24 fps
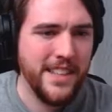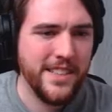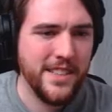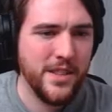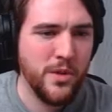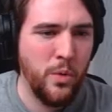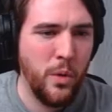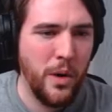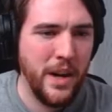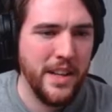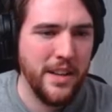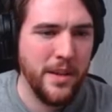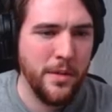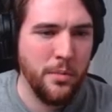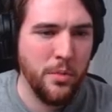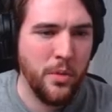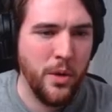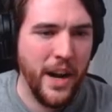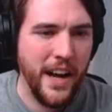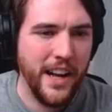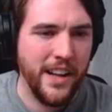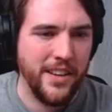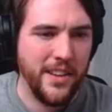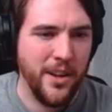is quite the
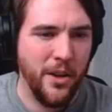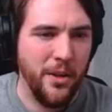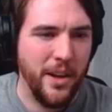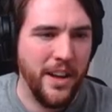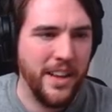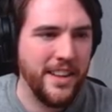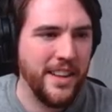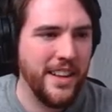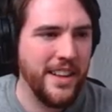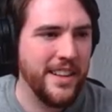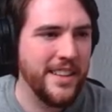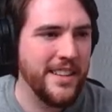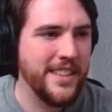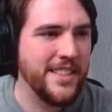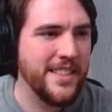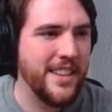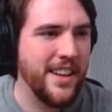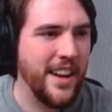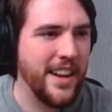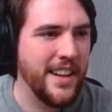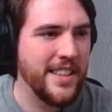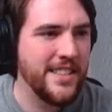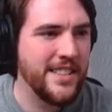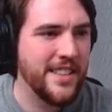prank, though. I think this
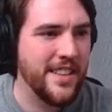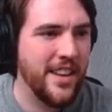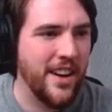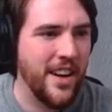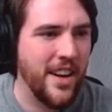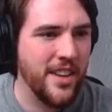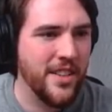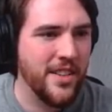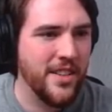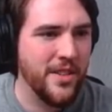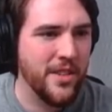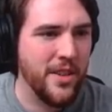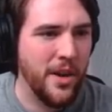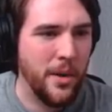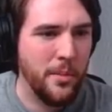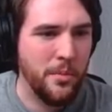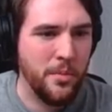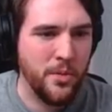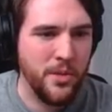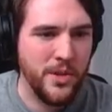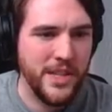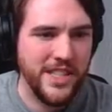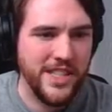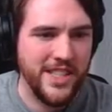guy's
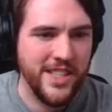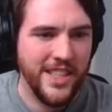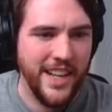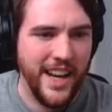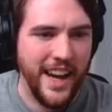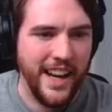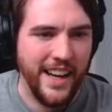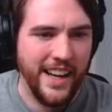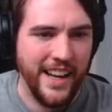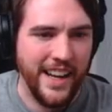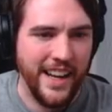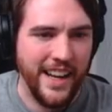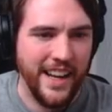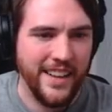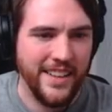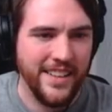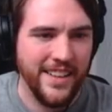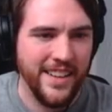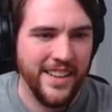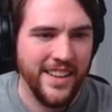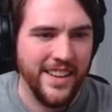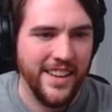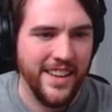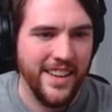underappreciating
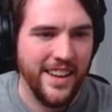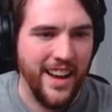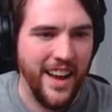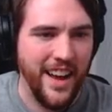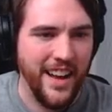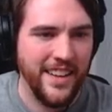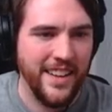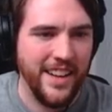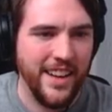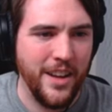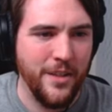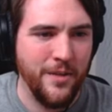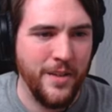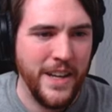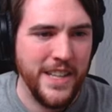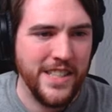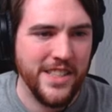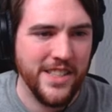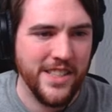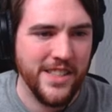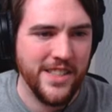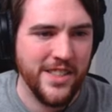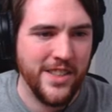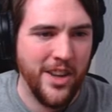it. I think if he
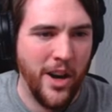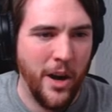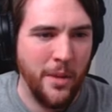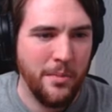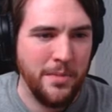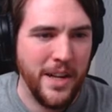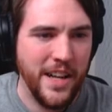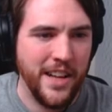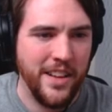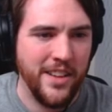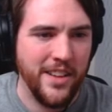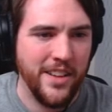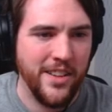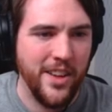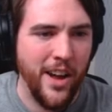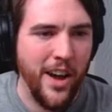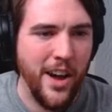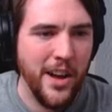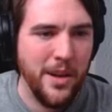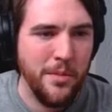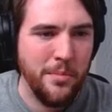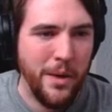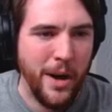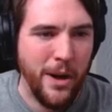just stopped and
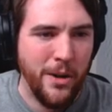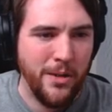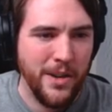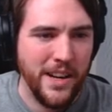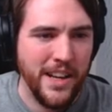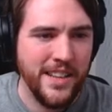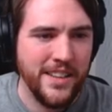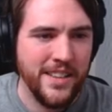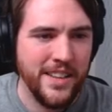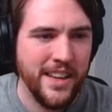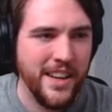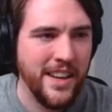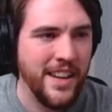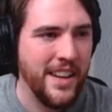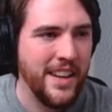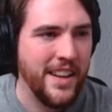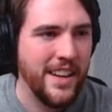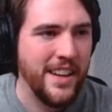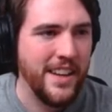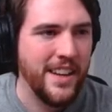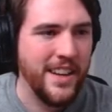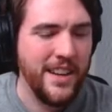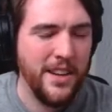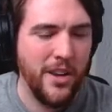thought about it,
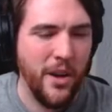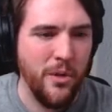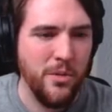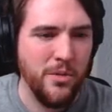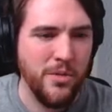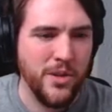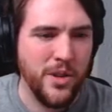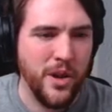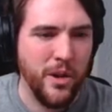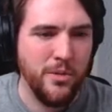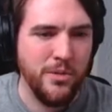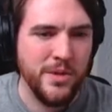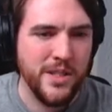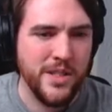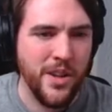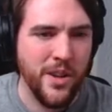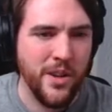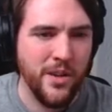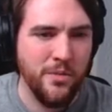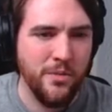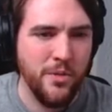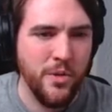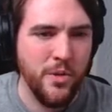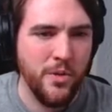you know, goats
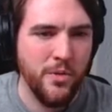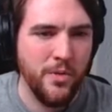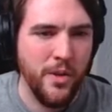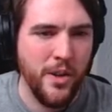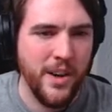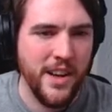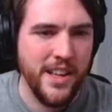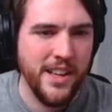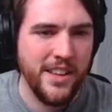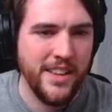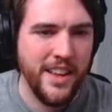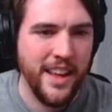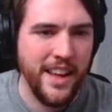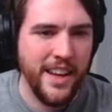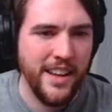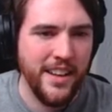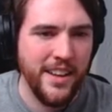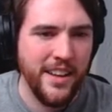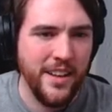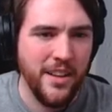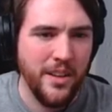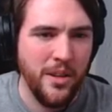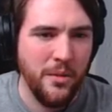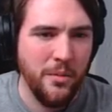on a roof are a
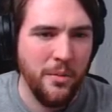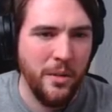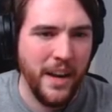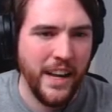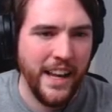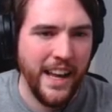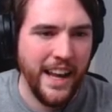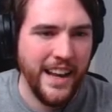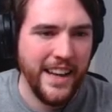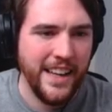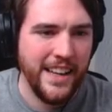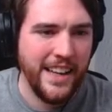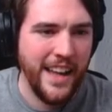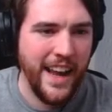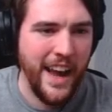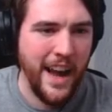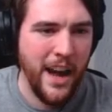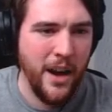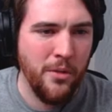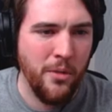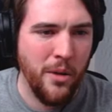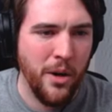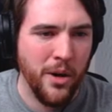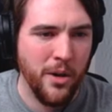thing. Why can't a
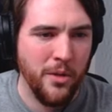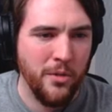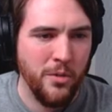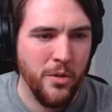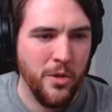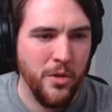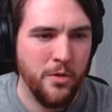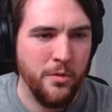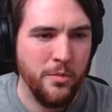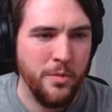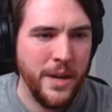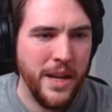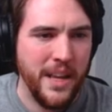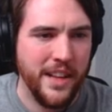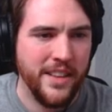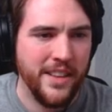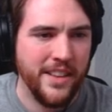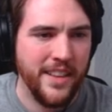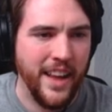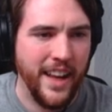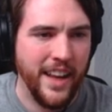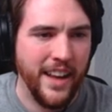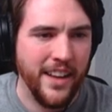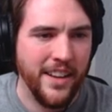cow on a roof be a
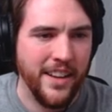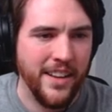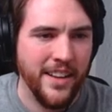thing?